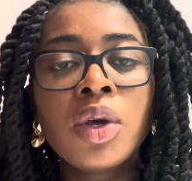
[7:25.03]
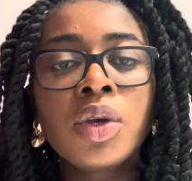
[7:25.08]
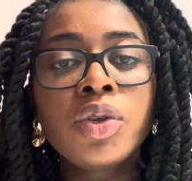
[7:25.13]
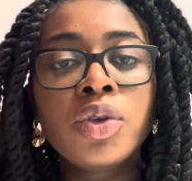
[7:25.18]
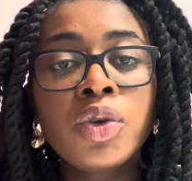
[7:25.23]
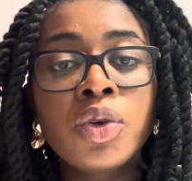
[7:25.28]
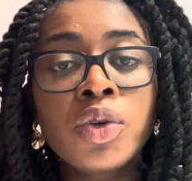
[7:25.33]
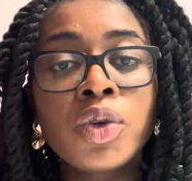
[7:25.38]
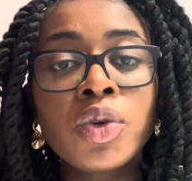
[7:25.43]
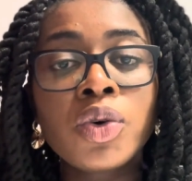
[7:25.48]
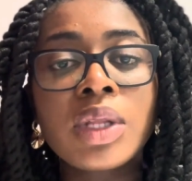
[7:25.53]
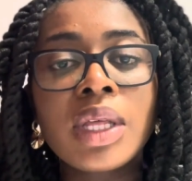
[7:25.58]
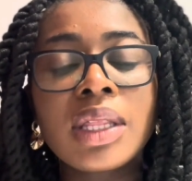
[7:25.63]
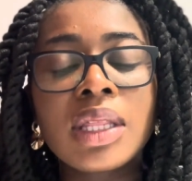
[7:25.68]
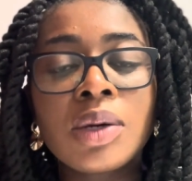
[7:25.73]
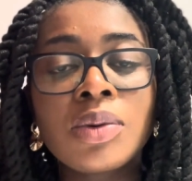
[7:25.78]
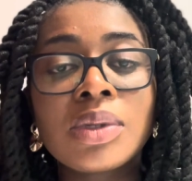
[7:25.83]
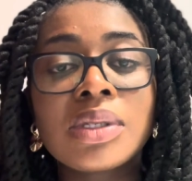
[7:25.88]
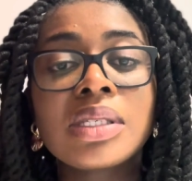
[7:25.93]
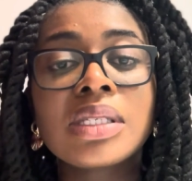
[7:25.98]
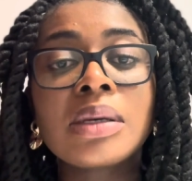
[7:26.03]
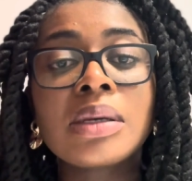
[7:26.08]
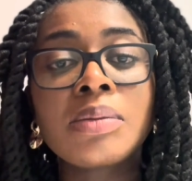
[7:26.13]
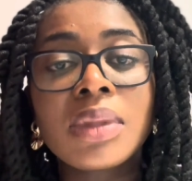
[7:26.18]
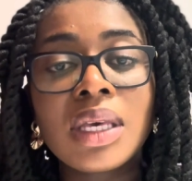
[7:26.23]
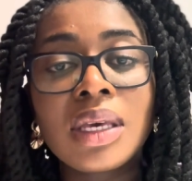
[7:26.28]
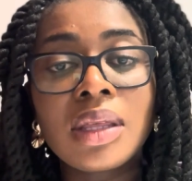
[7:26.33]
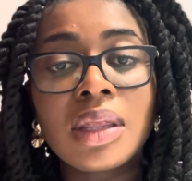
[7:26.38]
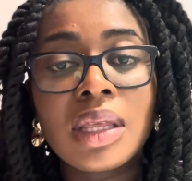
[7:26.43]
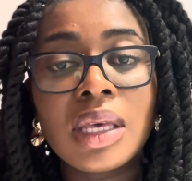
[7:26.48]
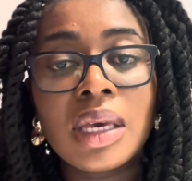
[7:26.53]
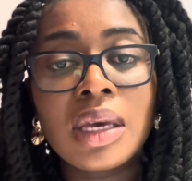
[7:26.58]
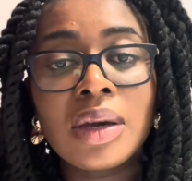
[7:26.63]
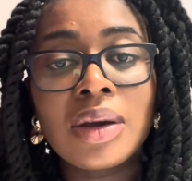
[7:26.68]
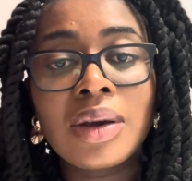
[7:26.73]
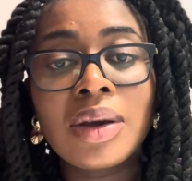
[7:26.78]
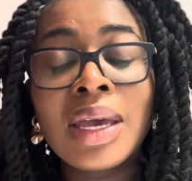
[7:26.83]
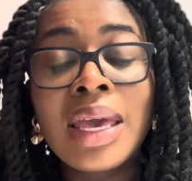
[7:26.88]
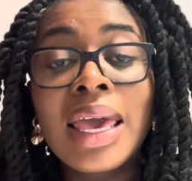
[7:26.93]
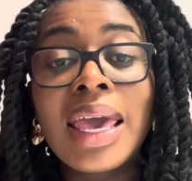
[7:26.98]
You know that there was something
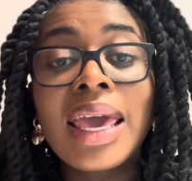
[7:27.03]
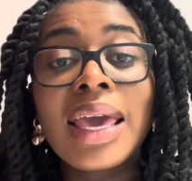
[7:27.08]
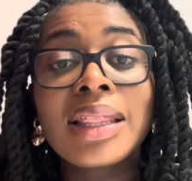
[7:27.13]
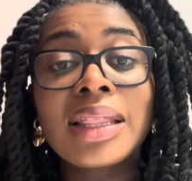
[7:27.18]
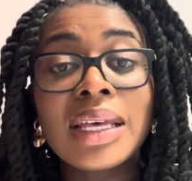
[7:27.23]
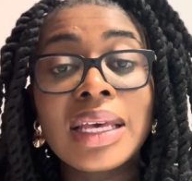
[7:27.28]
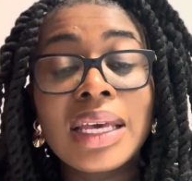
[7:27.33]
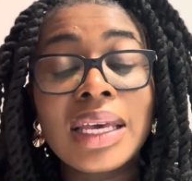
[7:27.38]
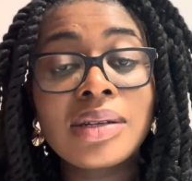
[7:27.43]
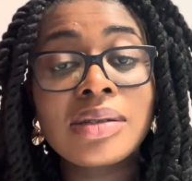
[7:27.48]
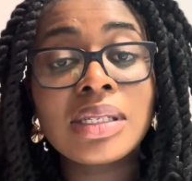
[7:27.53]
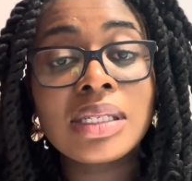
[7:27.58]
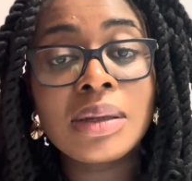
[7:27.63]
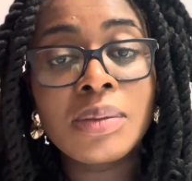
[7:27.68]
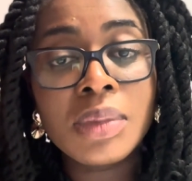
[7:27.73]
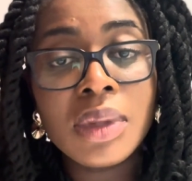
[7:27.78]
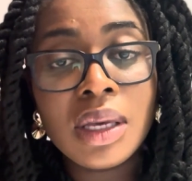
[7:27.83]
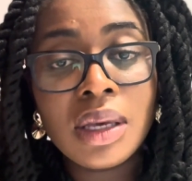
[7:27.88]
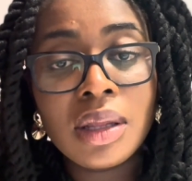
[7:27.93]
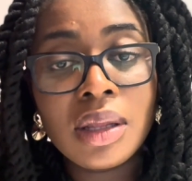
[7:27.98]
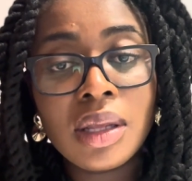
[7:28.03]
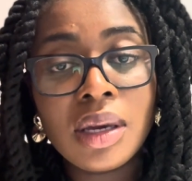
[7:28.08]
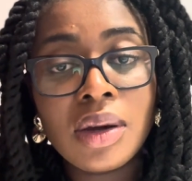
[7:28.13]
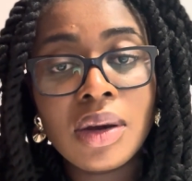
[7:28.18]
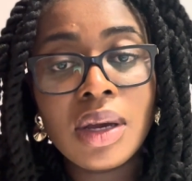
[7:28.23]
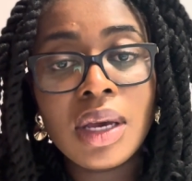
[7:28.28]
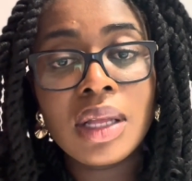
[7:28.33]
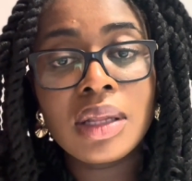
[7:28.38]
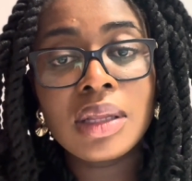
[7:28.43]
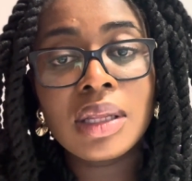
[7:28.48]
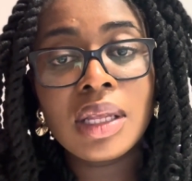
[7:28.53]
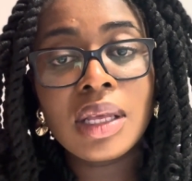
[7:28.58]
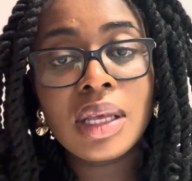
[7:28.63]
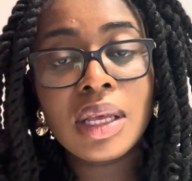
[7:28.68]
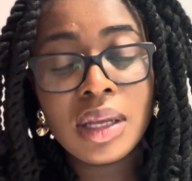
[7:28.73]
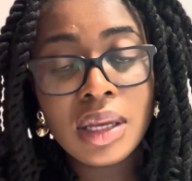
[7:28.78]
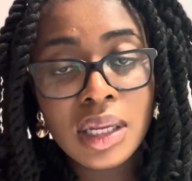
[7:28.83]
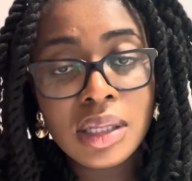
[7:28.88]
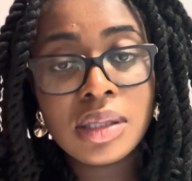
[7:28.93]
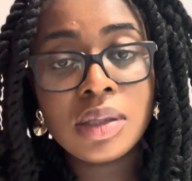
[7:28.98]
there and that is something there and
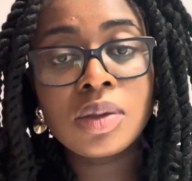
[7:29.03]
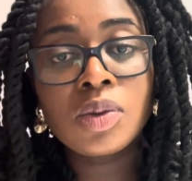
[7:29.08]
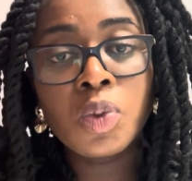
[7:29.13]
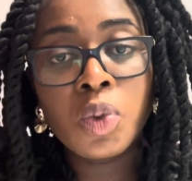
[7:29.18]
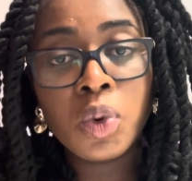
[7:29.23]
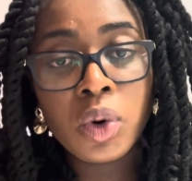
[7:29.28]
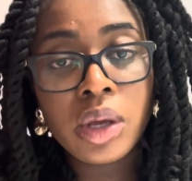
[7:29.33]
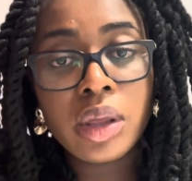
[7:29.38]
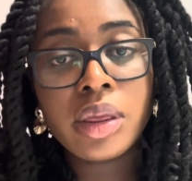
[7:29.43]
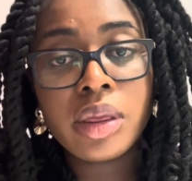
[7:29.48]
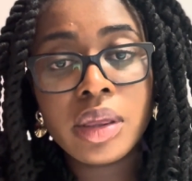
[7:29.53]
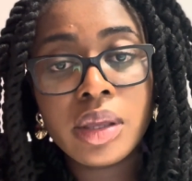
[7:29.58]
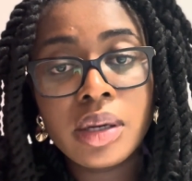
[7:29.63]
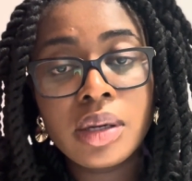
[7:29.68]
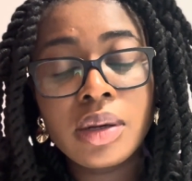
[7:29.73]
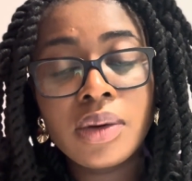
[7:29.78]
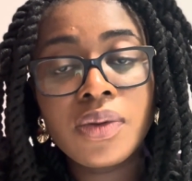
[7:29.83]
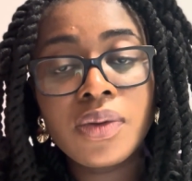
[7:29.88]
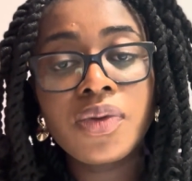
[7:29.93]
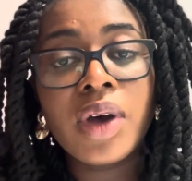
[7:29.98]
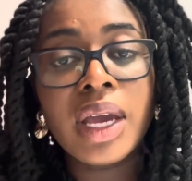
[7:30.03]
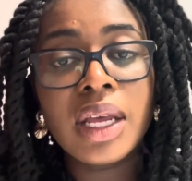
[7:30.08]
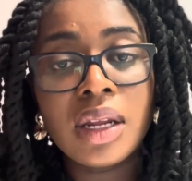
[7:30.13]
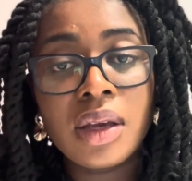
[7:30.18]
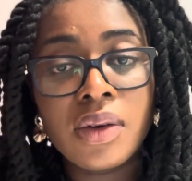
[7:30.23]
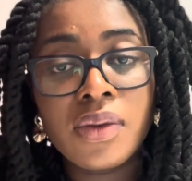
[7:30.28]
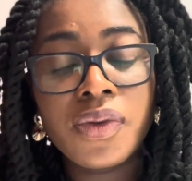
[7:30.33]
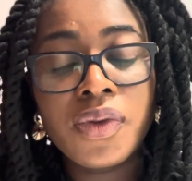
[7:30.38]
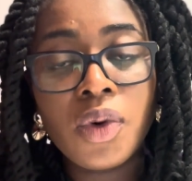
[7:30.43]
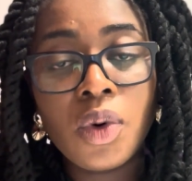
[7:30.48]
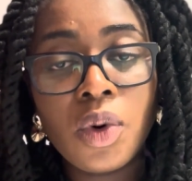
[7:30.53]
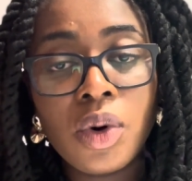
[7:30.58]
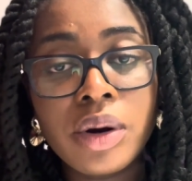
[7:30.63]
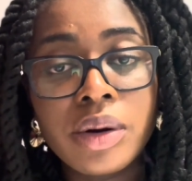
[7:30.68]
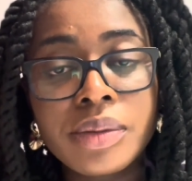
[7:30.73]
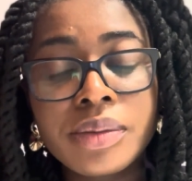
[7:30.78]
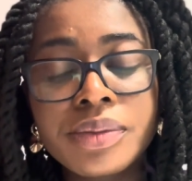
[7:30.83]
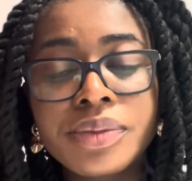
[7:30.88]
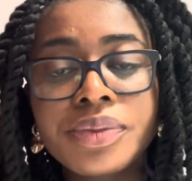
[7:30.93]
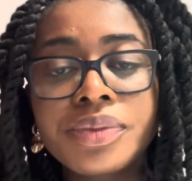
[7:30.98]
it's worth fighting
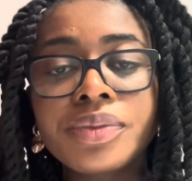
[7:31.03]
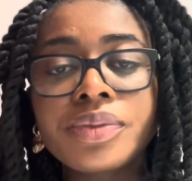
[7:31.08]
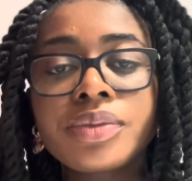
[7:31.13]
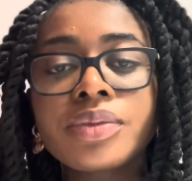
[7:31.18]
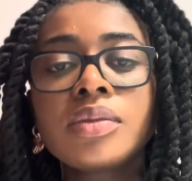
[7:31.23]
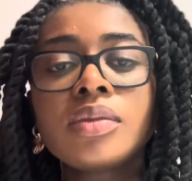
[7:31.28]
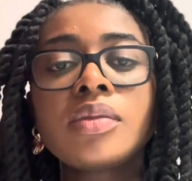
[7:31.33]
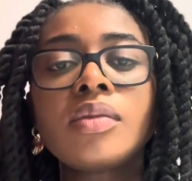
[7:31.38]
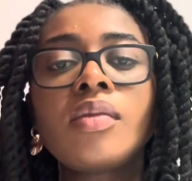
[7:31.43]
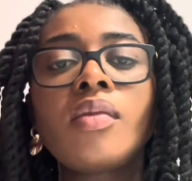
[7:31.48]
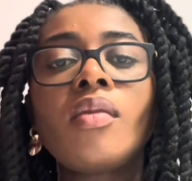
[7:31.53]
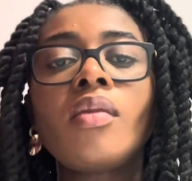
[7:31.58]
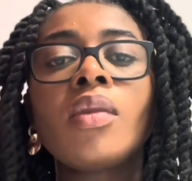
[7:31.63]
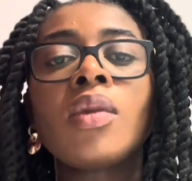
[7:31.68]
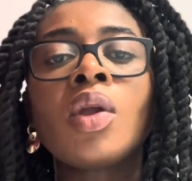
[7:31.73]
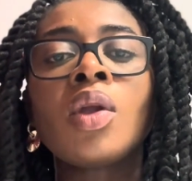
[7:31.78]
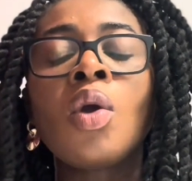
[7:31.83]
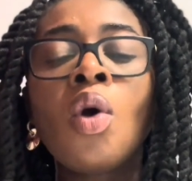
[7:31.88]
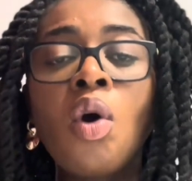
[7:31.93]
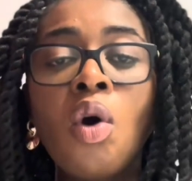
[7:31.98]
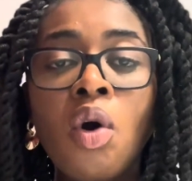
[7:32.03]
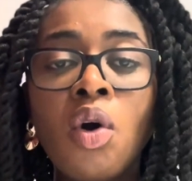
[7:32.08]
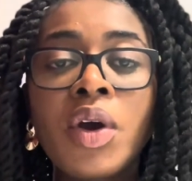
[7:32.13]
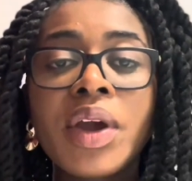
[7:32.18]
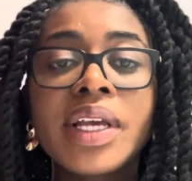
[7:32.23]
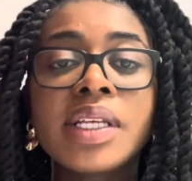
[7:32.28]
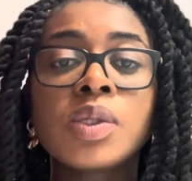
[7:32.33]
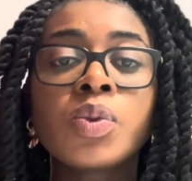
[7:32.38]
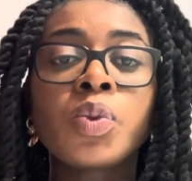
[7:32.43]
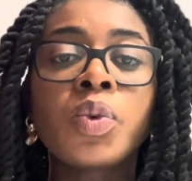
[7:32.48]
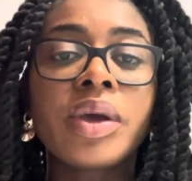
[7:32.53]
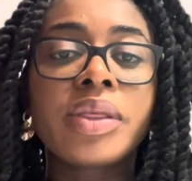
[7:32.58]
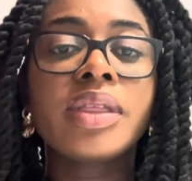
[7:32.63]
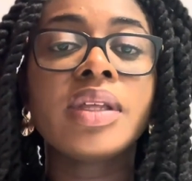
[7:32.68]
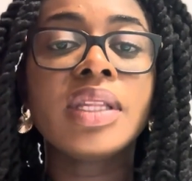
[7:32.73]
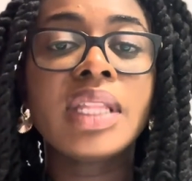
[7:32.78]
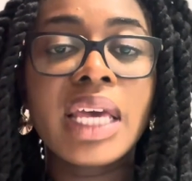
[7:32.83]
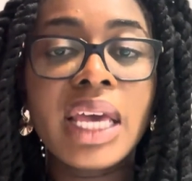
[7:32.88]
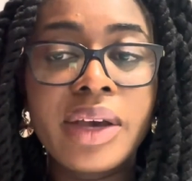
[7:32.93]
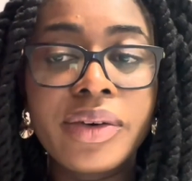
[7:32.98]
for or it's
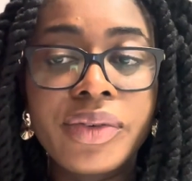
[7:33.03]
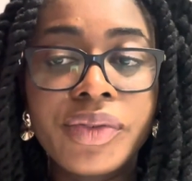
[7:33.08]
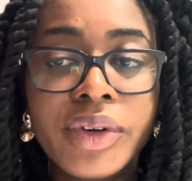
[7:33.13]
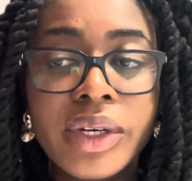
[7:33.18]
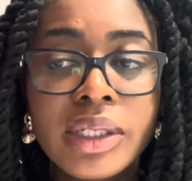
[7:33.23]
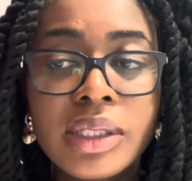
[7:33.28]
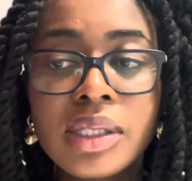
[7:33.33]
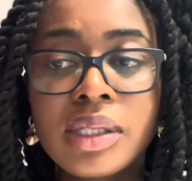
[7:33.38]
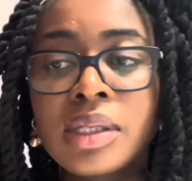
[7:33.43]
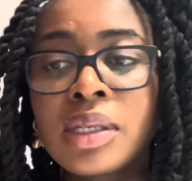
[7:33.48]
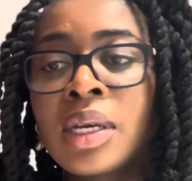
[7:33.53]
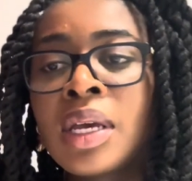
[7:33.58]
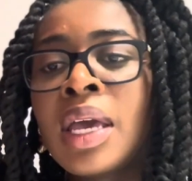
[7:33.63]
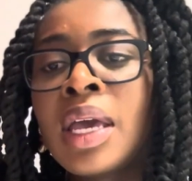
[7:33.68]
worth the efforts.